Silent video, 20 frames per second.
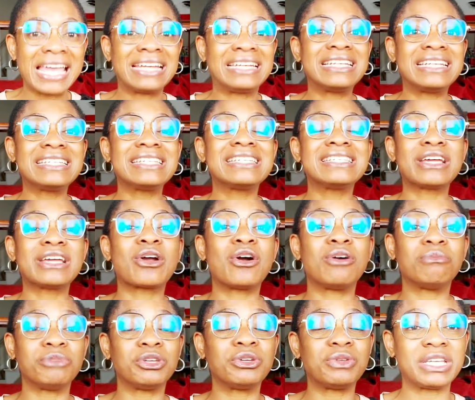This is a
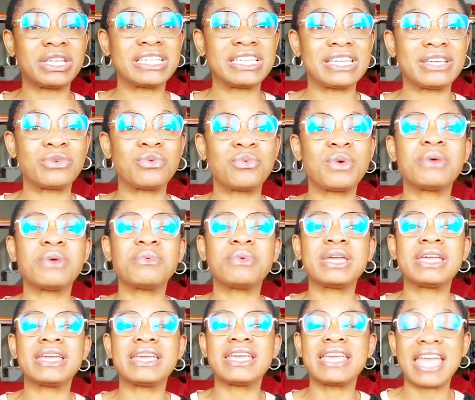community where
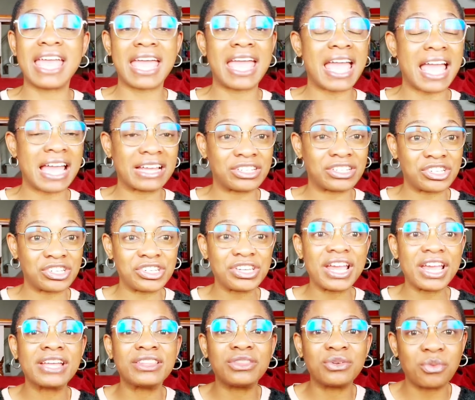we hear and
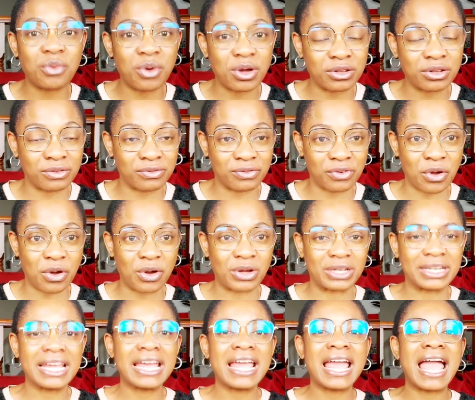share the word of God